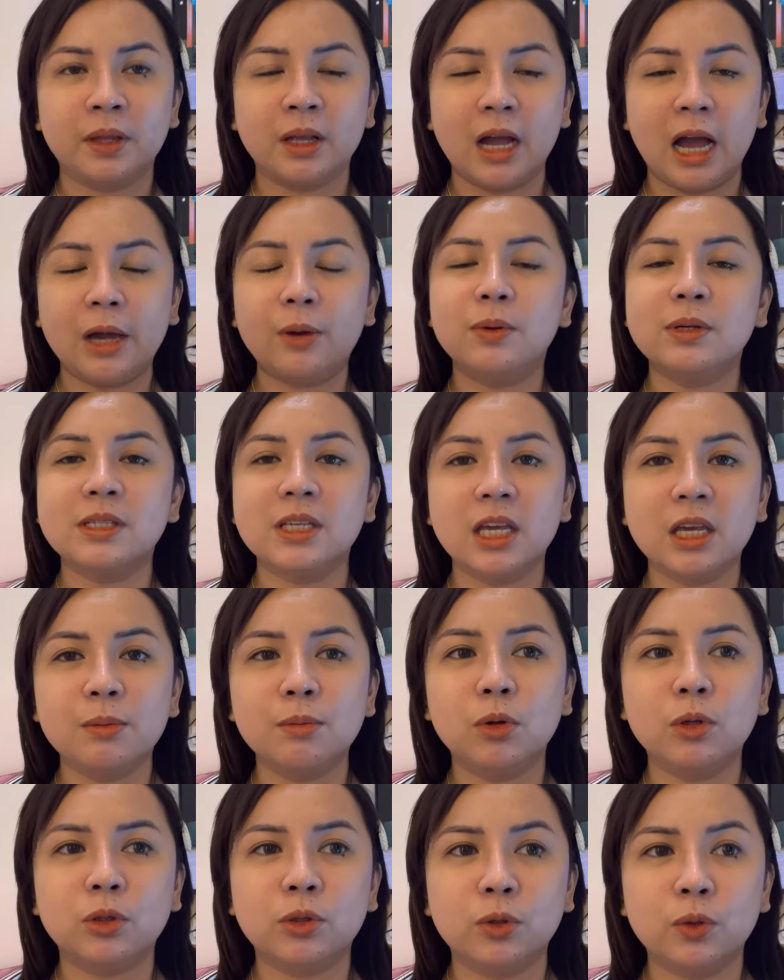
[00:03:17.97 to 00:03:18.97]
I was
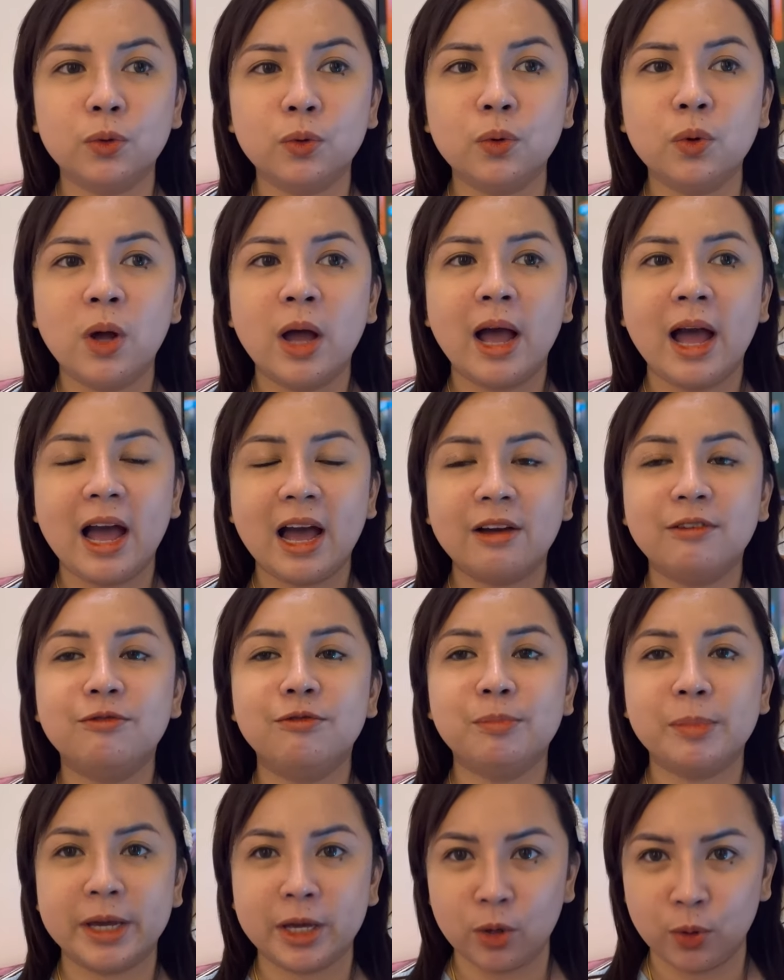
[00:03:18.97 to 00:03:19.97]
able to have
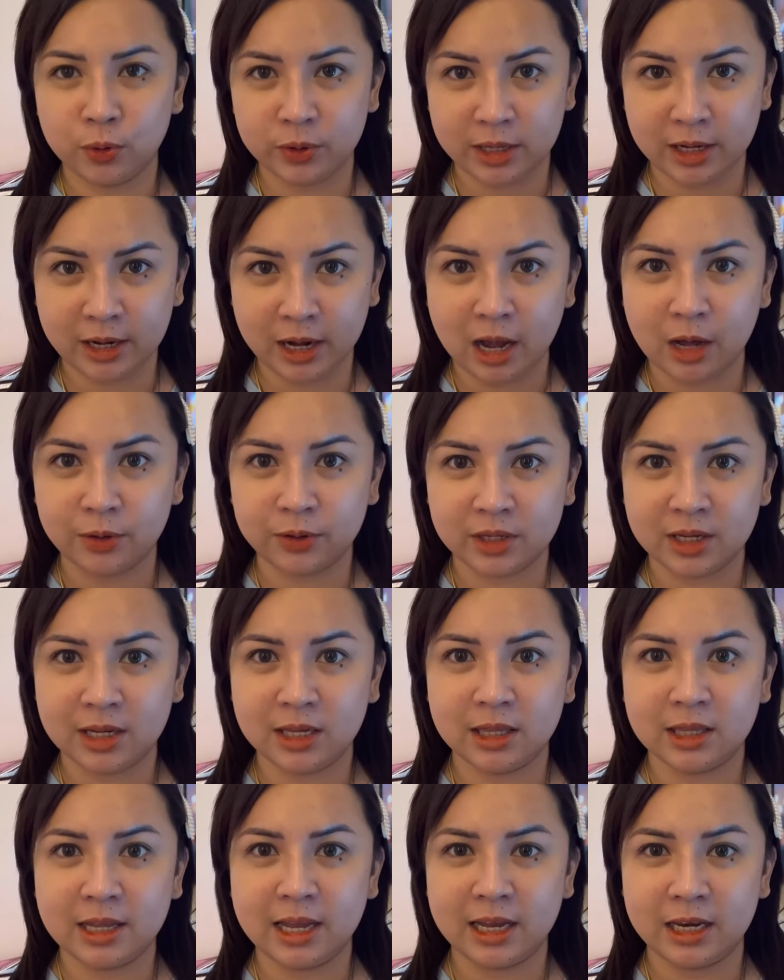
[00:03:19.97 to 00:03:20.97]
my own account
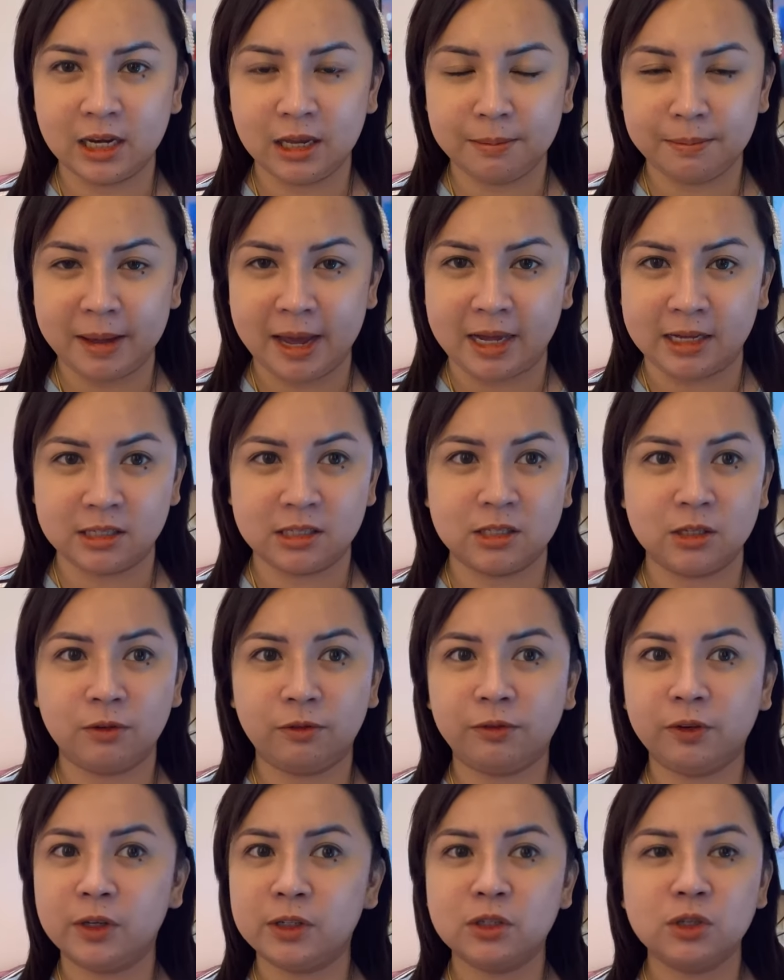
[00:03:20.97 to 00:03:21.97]
in Anypass.
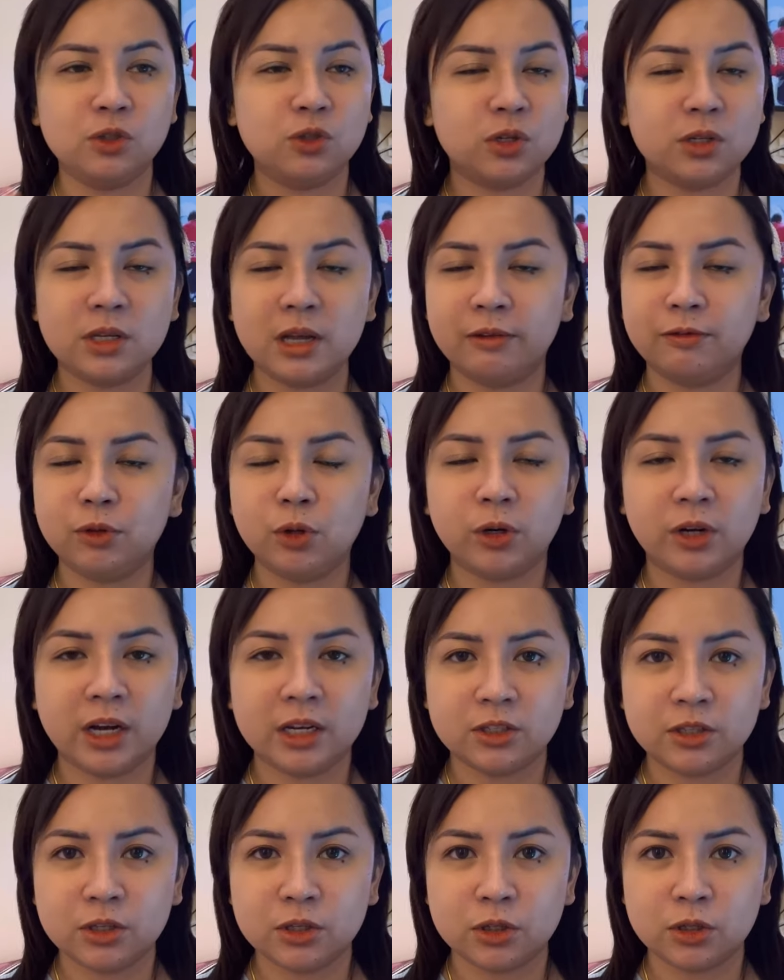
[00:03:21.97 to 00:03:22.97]
First, you just have to
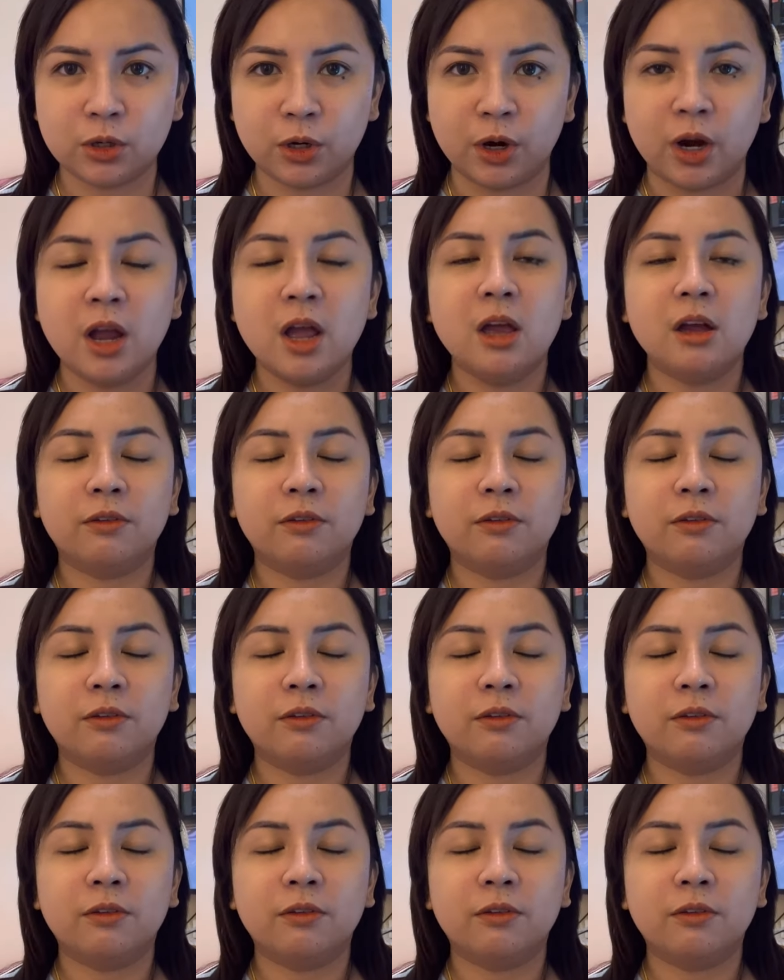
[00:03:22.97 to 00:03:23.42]
register.